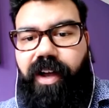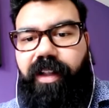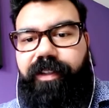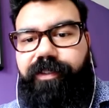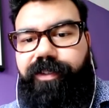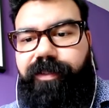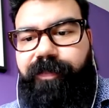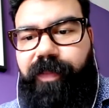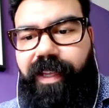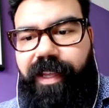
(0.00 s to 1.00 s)
college,
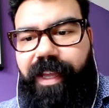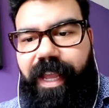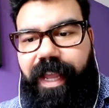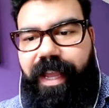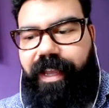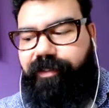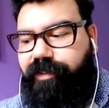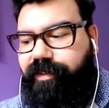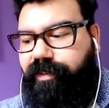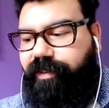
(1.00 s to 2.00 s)

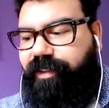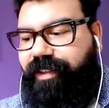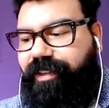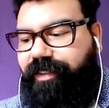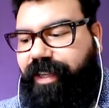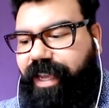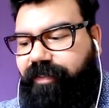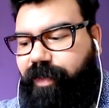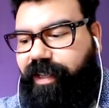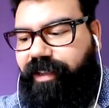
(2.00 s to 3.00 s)
and they
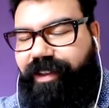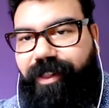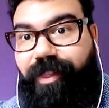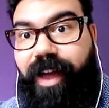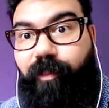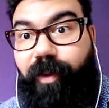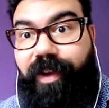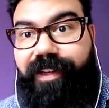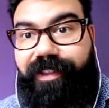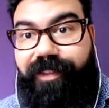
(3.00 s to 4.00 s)
gave me a lot more
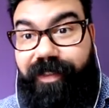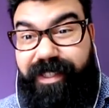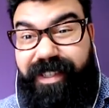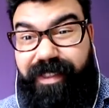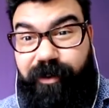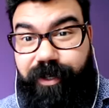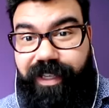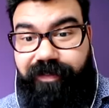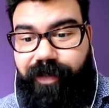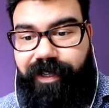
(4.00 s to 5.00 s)
money than they said they would
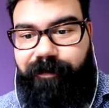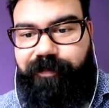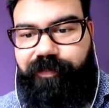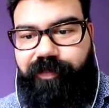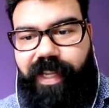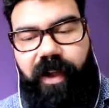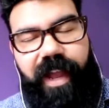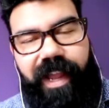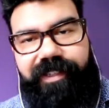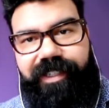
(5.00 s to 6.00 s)
give me. Now
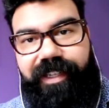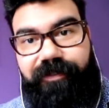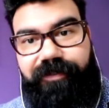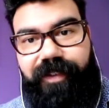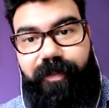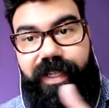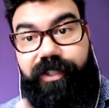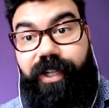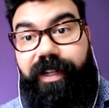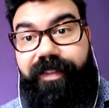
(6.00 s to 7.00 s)
I had to give a
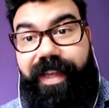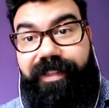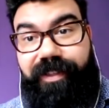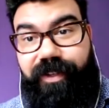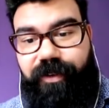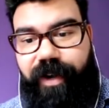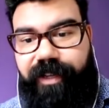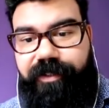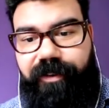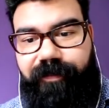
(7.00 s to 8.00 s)
big chunk of that to the
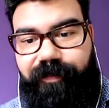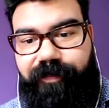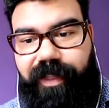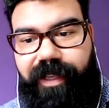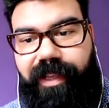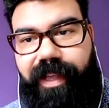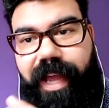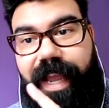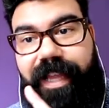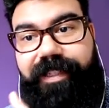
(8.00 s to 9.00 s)
director.
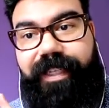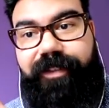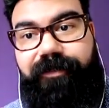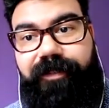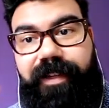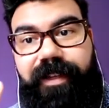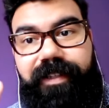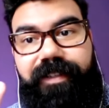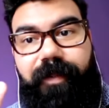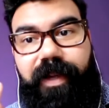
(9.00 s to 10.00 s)
I had to give
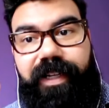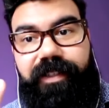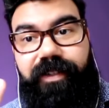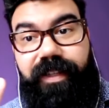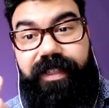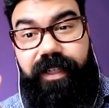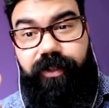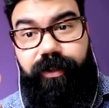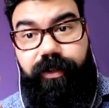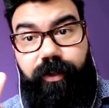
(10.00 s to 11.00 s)
some money to the
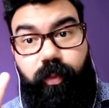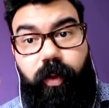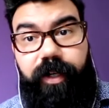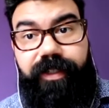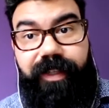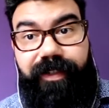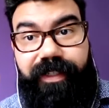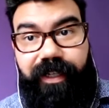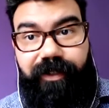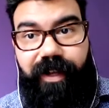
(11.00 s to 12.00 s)
teacher who worked at the
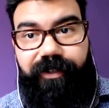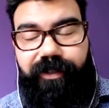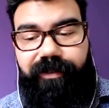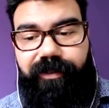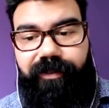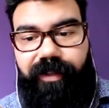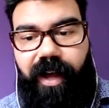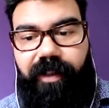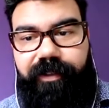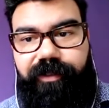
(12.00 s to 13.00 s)
technological
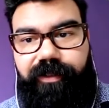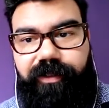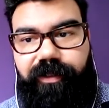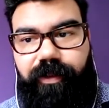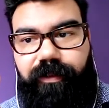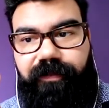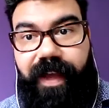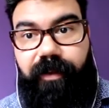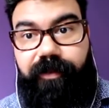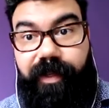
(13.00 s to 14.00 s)
college, who
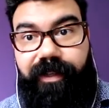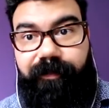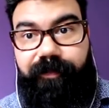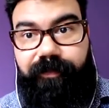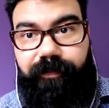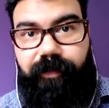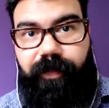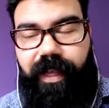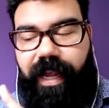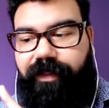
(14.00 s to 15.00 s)
found me,
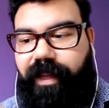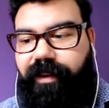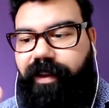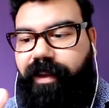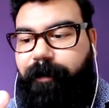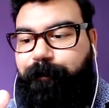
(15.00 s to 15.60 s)
and then